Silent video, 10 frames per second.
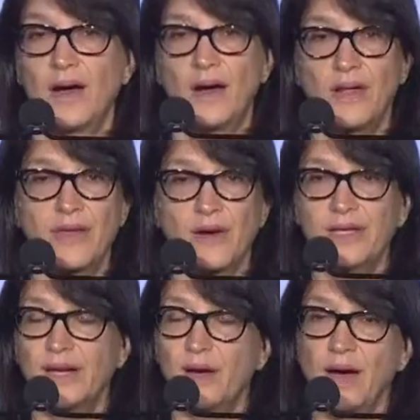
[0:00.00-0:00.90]
Although,
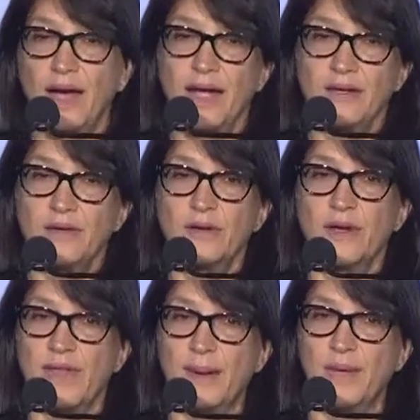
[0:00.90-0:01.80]
you know, I don't know
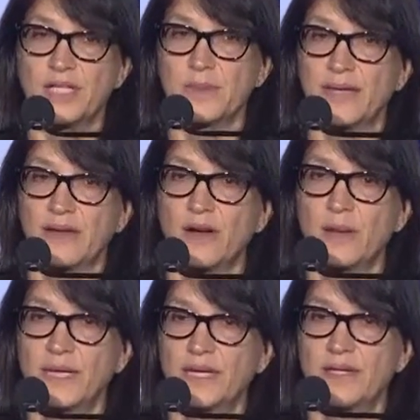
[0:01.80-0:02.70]
that much about the
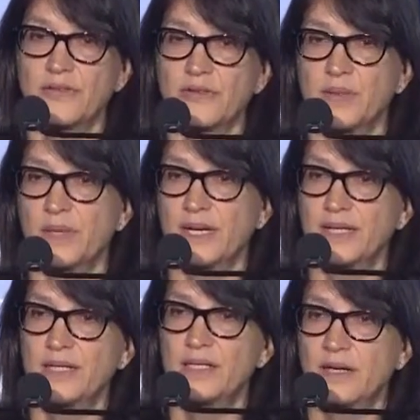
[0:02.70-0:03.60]
garment industry, but I
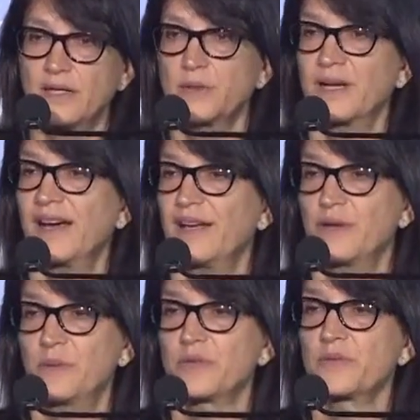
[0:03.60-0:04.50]
did talk to a guy who
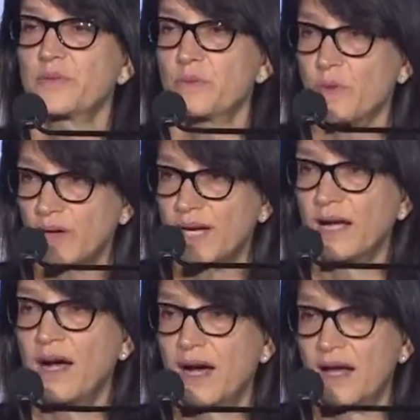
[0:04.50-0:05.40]
was working
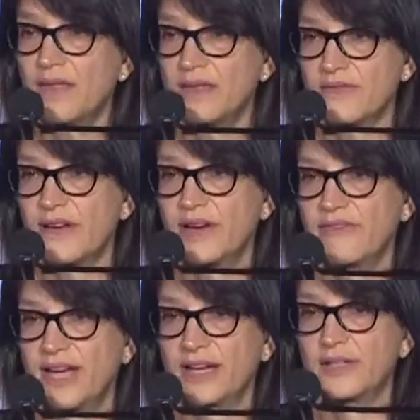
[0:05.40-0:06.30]
on this very
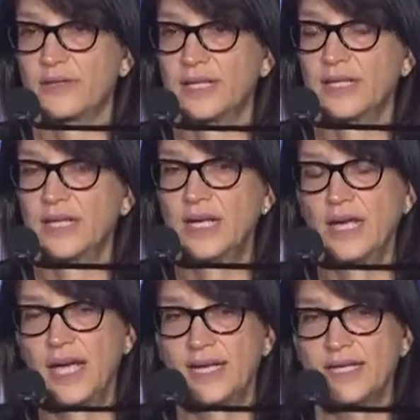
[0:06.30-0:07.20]
factory,
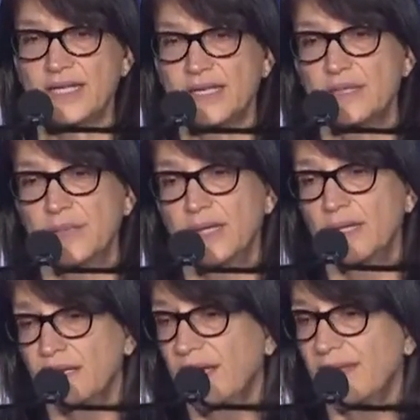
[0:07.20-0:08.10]
and he said to me,
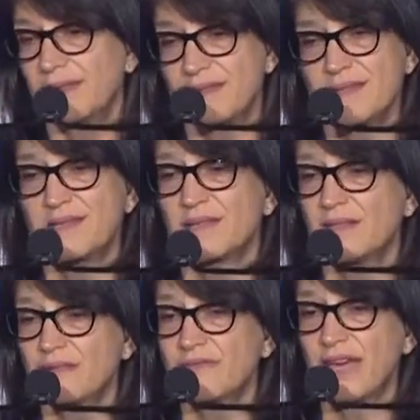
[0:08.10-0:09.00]
yeah, this is a
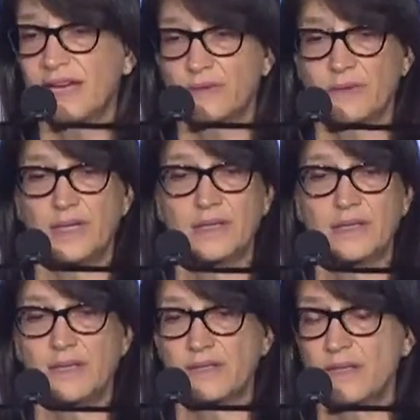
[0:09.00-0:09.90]
good factory,
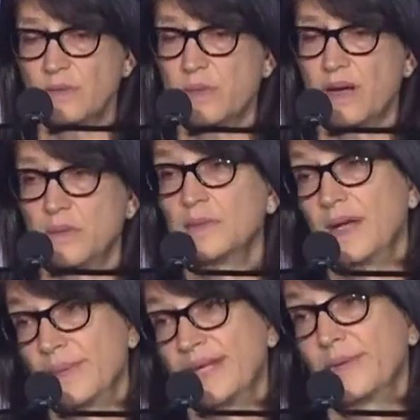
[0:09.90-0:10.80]
there's no problem. I
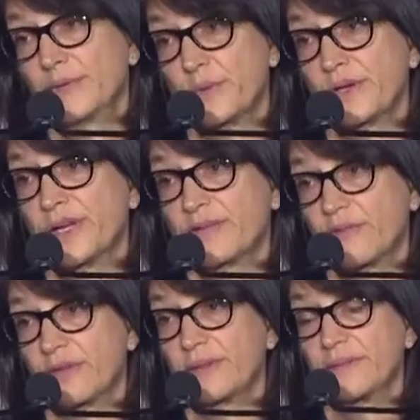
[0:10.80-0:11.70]
mean, he was working
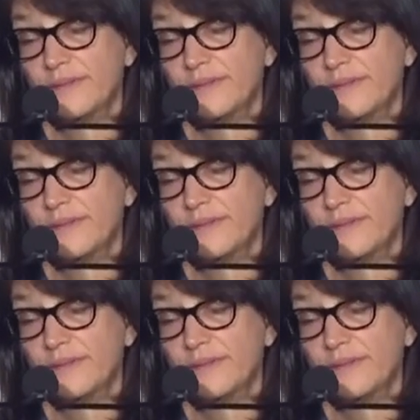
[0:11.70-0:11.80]
for them.